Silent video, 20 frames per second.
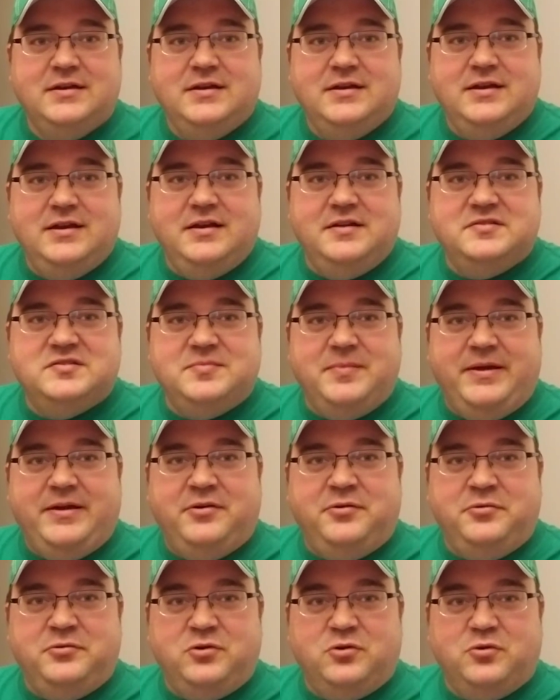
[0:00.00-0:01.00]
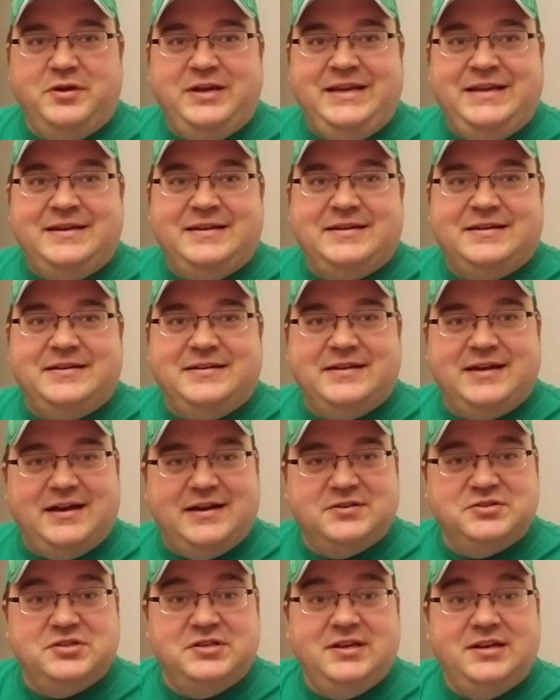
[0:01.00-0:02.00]
here's my own green
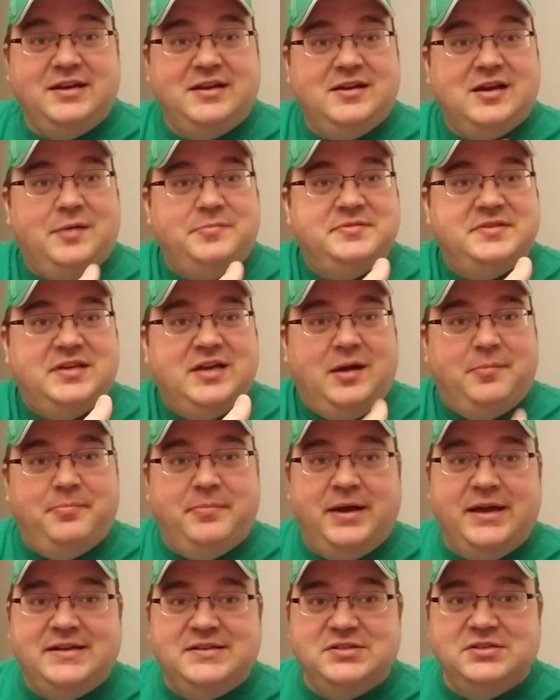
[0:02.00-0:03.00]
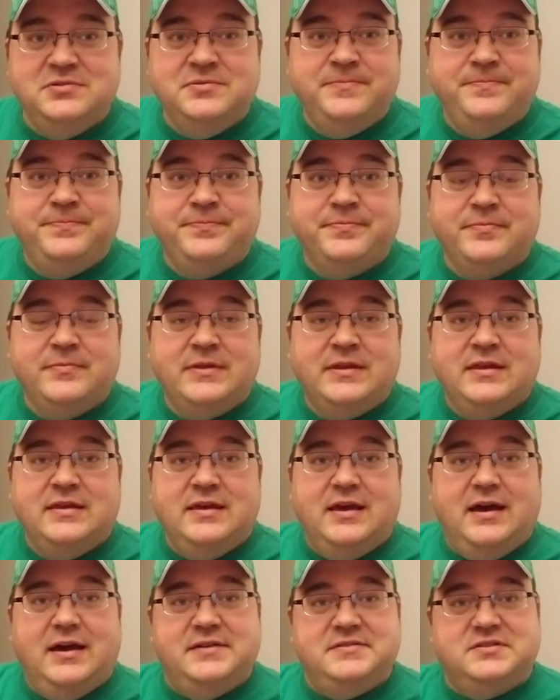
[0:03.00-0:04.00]
concoction in a Cubs cup, mind you.
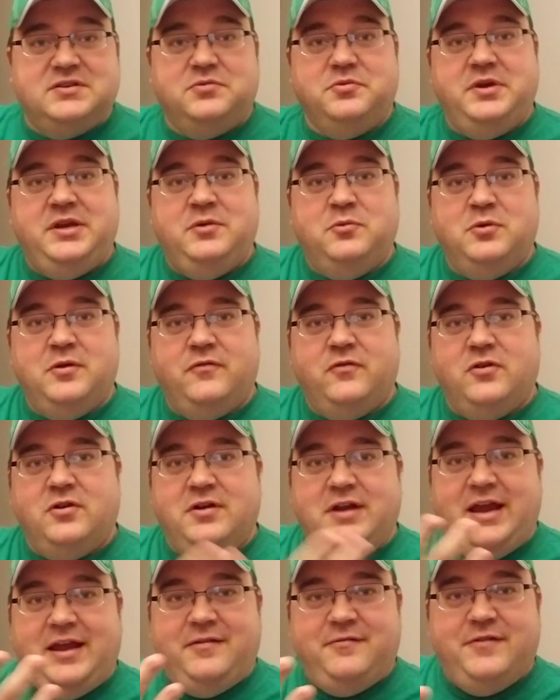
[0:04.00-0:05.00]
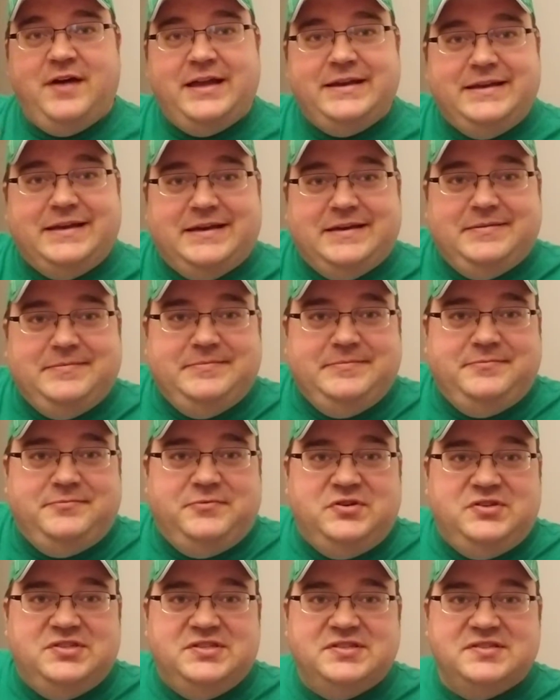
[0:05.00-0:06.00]
It's Green River and vodka,
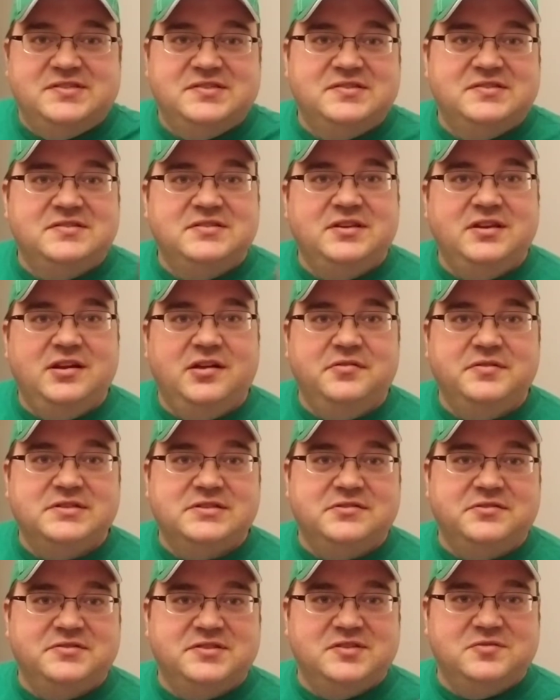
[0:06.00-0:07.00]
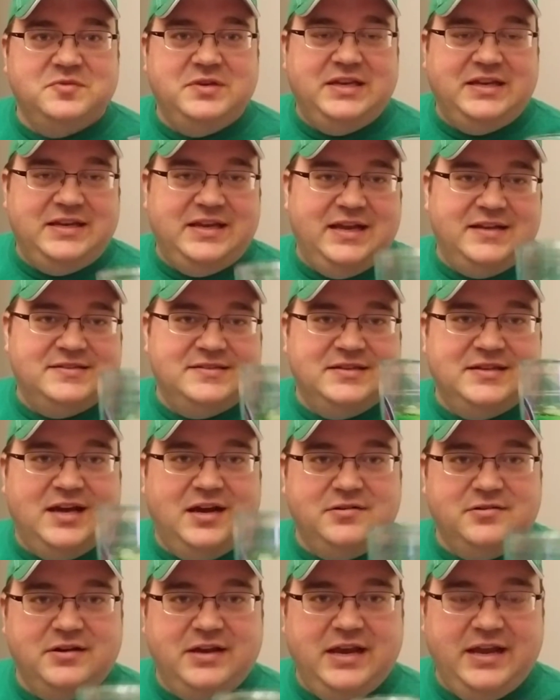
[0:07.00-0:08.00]
which is, as close as we can get to
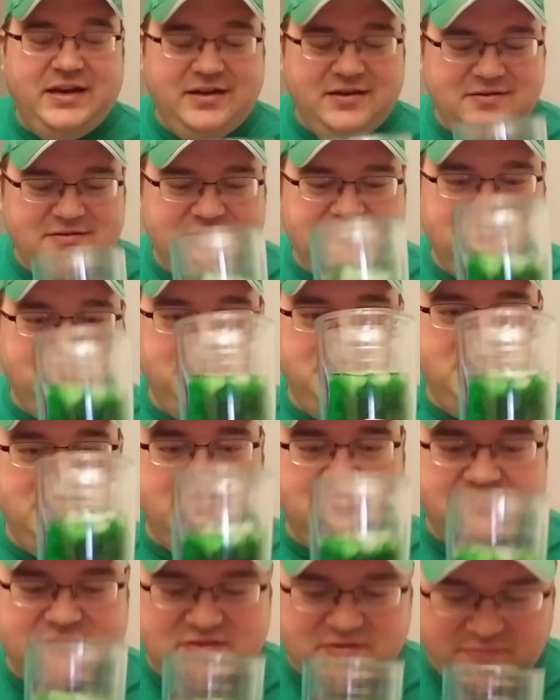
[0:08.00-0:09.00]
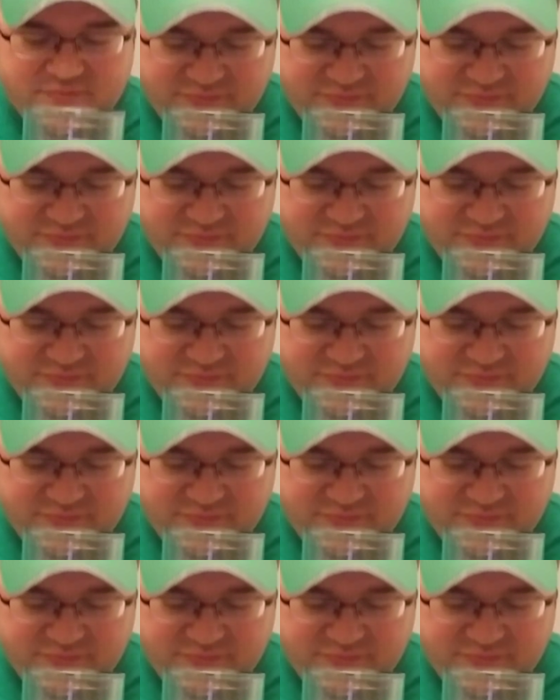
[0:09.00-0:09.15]
congregating. So cheers.